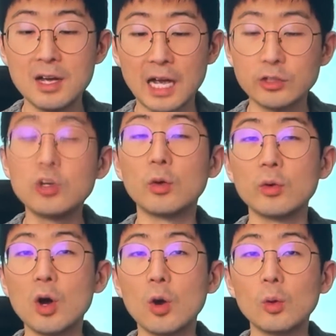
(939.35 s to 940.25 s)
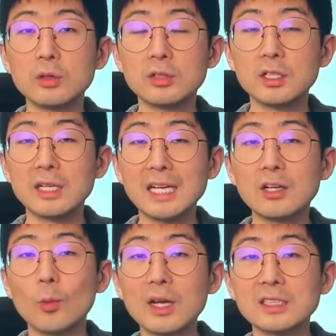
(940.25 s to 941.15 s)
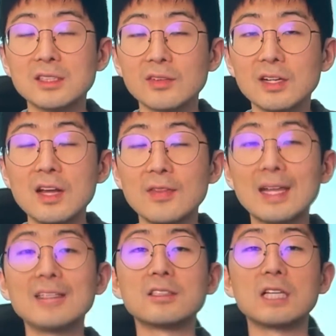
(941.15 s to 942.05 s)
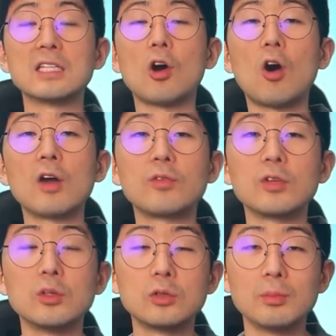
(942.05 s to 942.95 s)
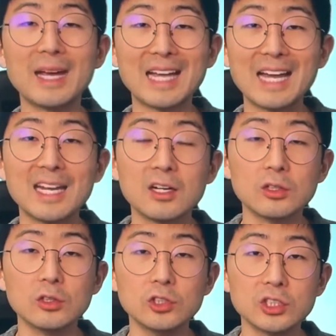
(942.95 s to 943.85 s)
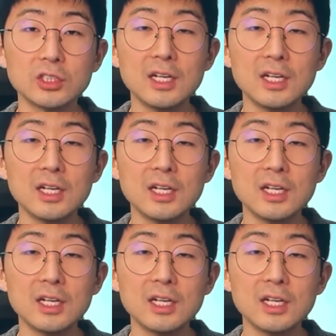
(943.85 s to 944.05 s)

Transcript: and you don't know the inner workings of it, then it's it's hard for you to make any conclusion,